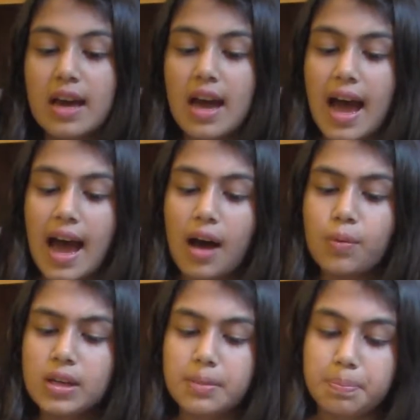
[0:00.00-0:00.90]
"How
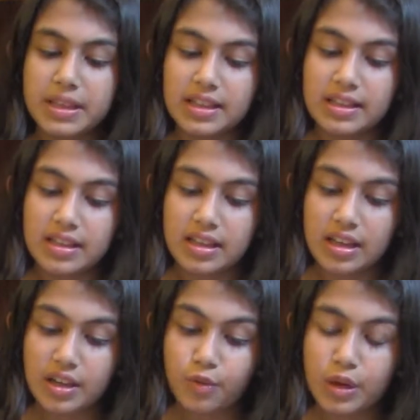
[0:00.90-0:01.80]
would it be
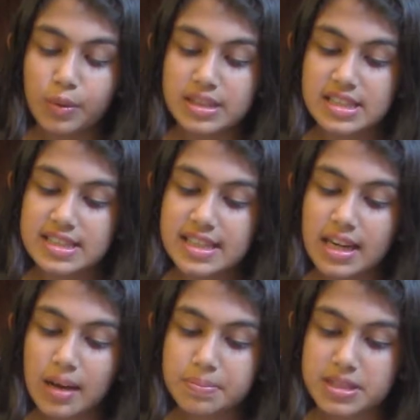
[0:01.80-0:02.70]
if we were to sit
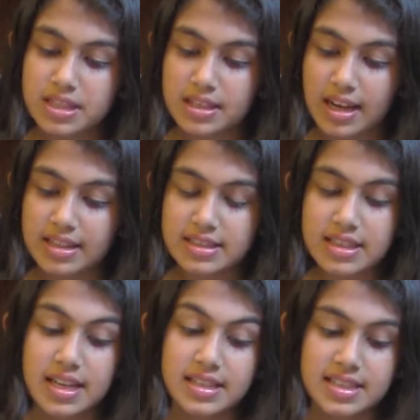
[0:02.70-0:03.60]
up tonight
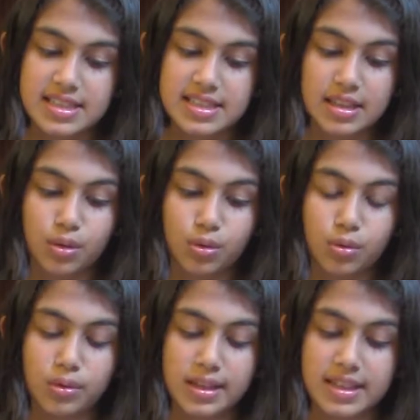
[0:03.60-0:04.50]
to see
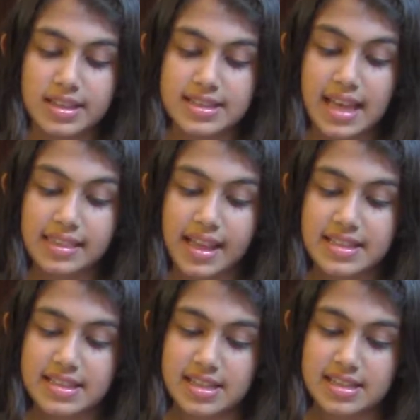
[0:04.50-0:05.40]
who it is that
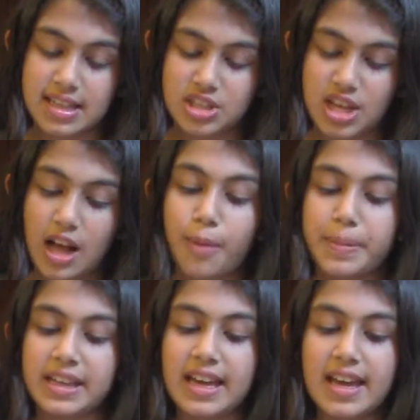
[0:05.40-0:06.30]
lends us such a
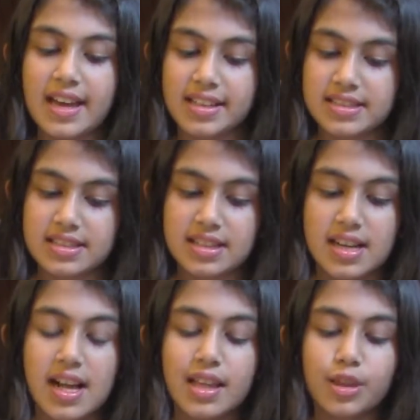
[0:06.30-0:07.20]
helping hand?"
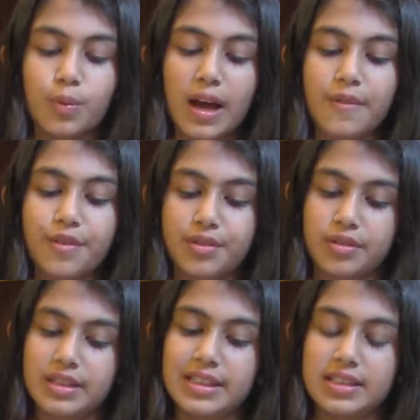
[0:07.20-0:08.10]
The wife
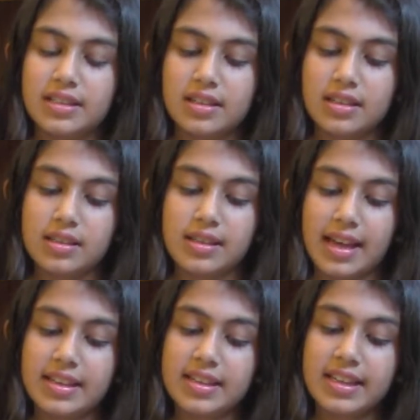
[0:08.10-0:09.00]
agreed,
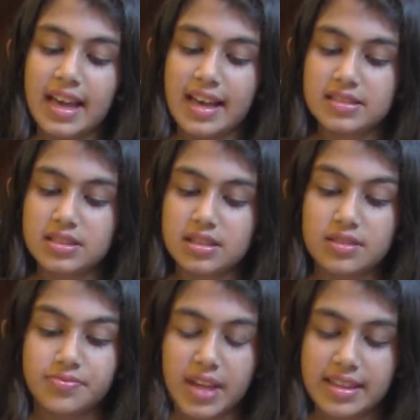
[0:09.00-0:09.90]
lighted a candle,
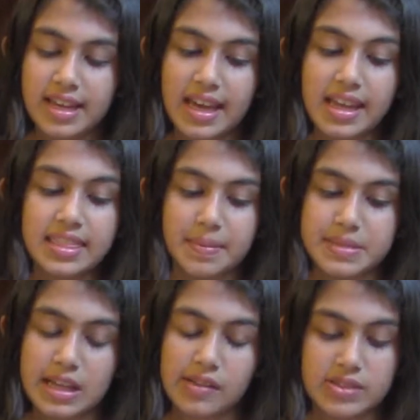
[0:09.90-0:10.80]
and they hid
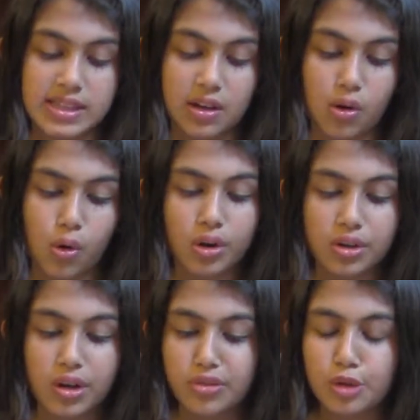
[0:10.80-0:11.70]
themselves in the
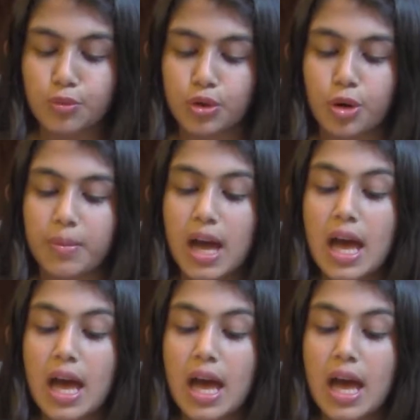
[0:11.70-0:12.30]
corner of the room